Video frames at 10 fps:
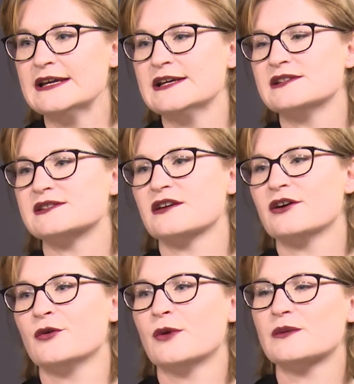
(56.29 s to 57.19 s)

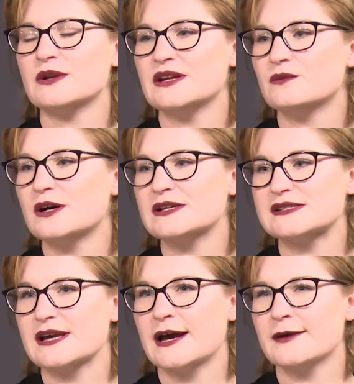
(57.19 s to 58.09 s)
So what we did was
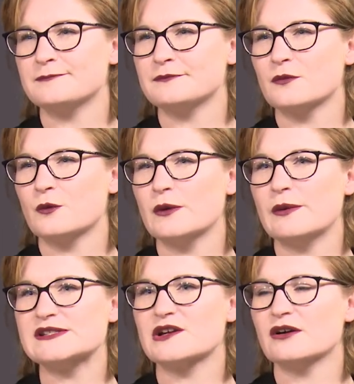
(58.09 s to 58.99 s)
we
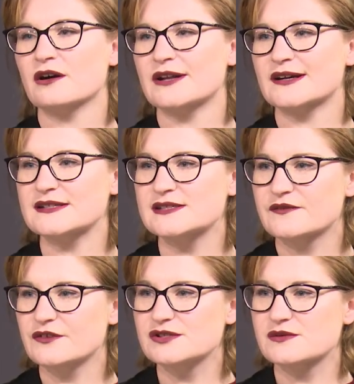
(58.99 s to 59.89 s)
went to go conduct
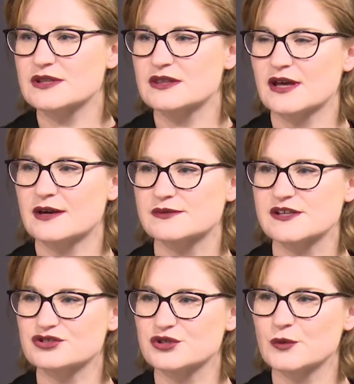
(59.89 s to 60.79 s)
interviews with
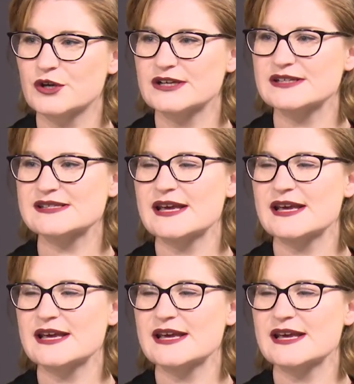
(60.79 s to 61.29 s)
social workers,